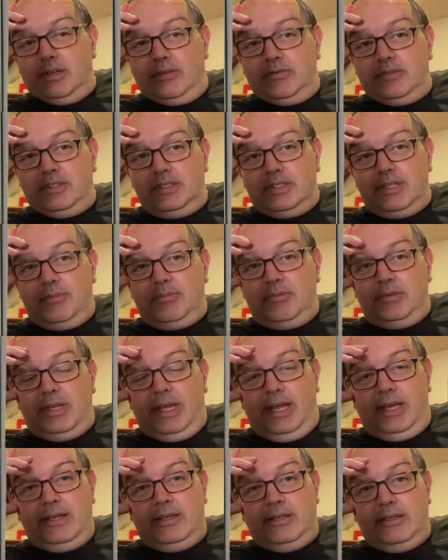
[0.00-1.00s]
I've just
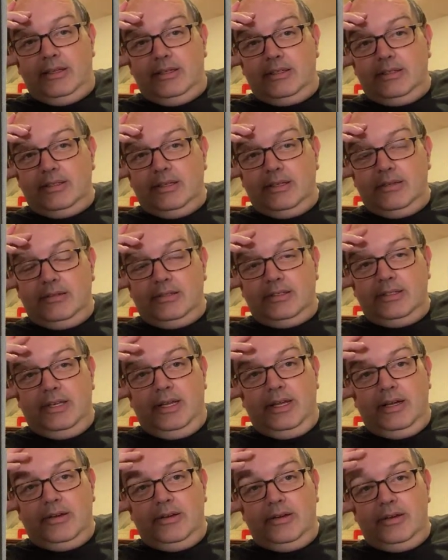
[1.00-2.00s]
updated it, so it's
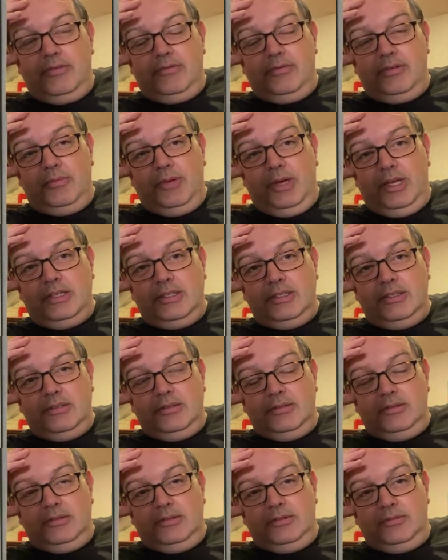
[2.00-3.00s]
now got information
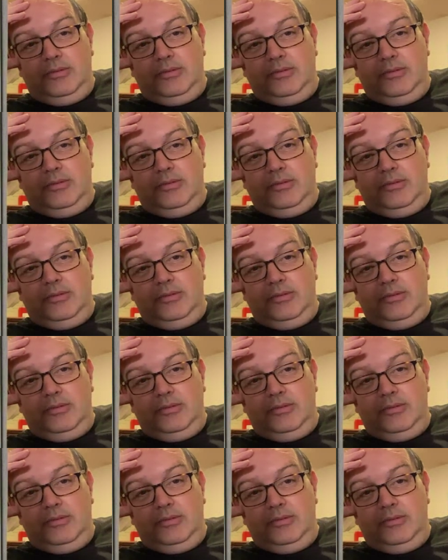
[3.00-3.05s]
on,